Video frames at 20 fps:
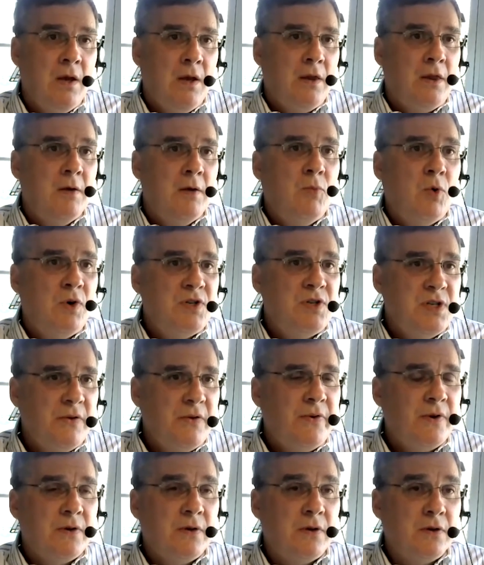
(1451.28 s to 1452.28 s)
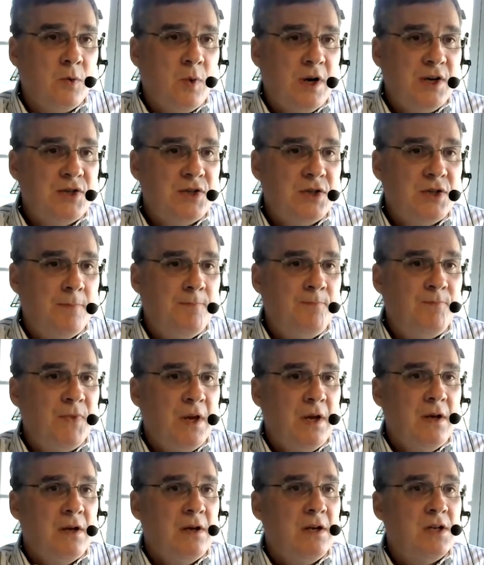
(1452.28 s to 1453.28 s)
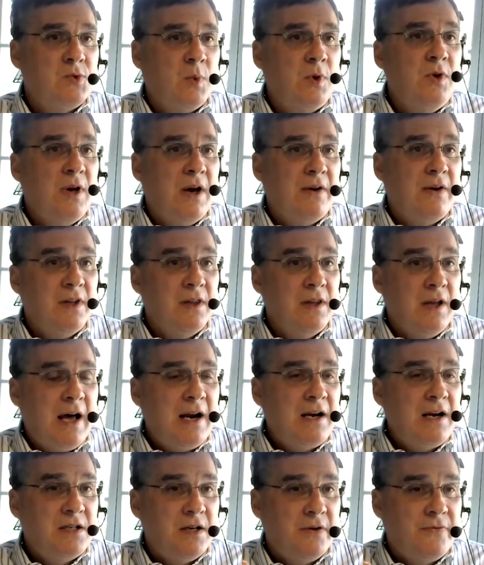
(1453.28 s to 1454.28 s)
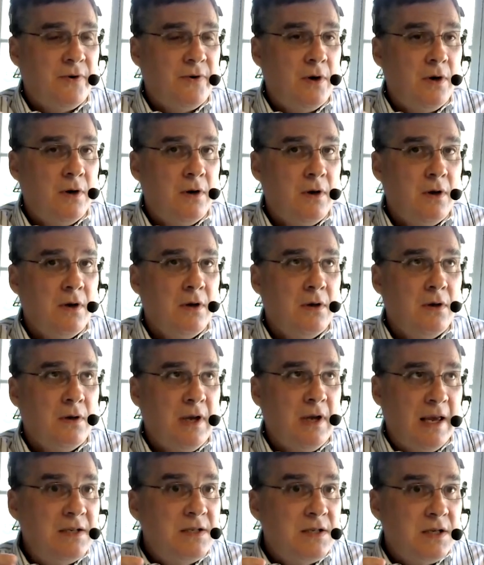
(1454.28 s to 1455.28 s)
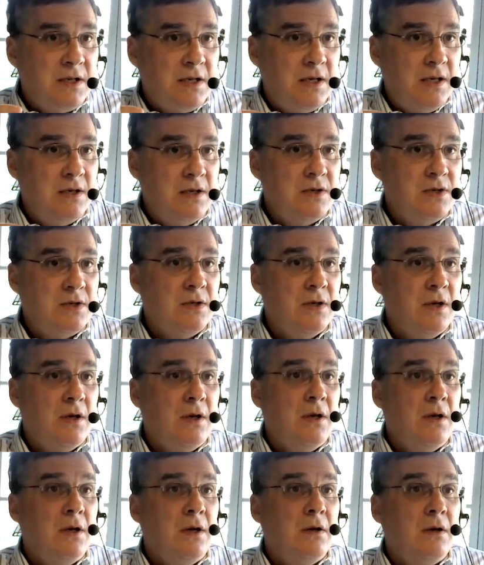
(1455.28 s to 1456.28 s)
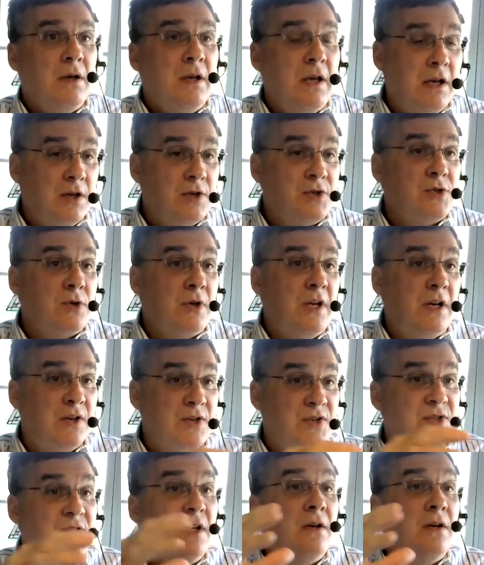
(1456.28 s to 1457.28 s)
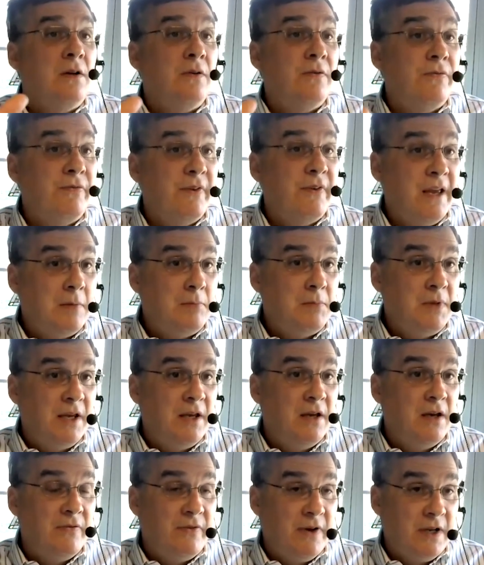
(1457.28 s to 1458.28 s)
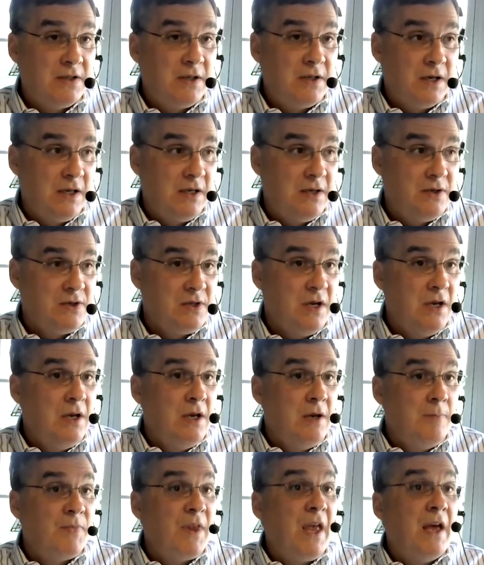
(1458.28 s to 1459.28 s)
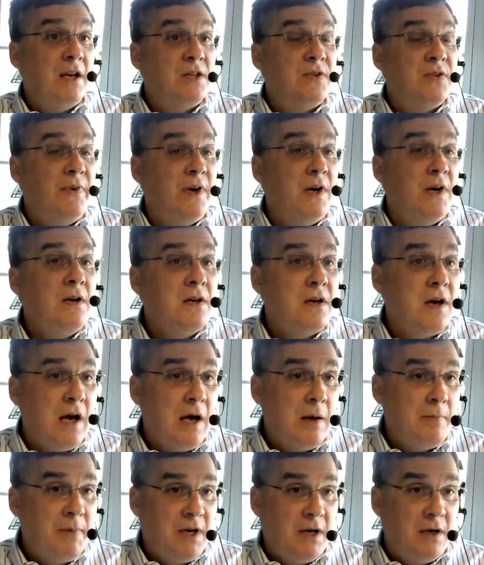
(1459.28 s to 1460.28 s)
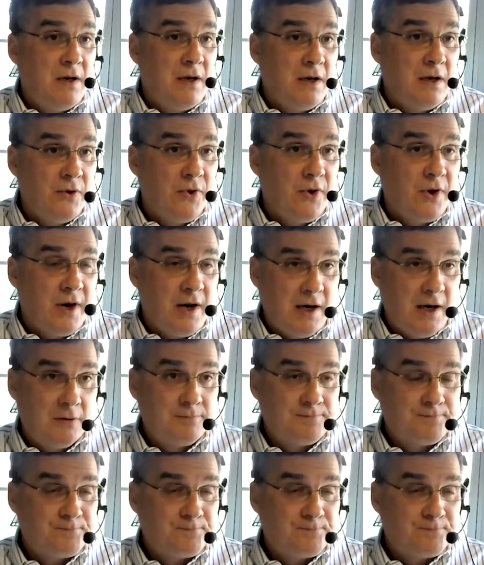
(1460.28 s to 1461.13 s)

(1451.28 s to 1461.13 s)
The more difficult question is when you have a lot of different entities in a single family of entities, and it's very common in healthcare,